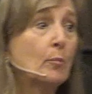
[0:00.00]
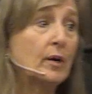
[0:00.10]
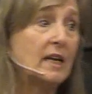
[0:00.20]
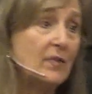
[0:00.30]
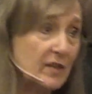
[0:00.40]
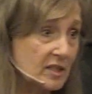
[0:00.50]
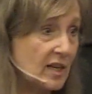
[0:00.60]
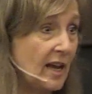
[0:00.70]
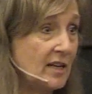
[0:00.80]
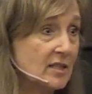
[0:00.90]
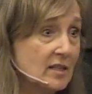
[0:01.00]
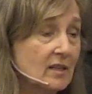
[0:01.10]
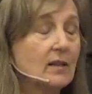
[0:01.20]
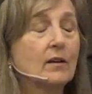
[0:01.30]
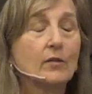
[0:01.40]
But in this case,
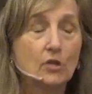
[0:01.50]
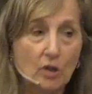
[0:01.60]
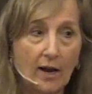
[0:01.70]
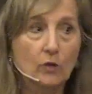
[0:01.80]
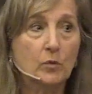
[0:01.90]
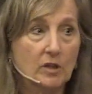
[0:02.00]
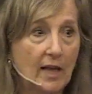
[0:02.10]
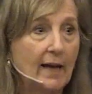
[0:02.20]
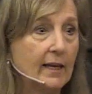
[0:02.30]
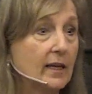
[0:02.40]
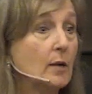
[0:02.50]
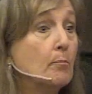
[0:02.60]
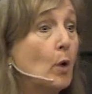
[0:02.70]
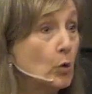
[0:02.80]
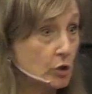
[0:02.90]
the child was lacking an
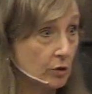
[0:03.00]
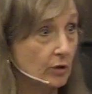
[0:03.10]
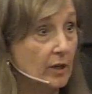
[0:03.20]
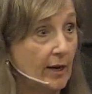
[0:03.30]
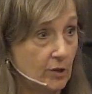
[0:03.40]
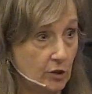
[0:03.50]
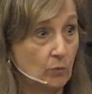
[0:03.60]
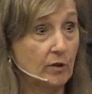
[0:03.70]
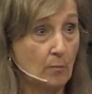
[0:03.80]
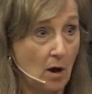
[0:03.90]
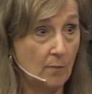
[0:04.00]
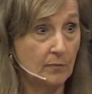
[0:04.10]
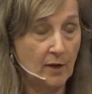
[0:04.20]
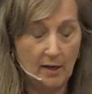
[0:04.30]
emotional connection with mom.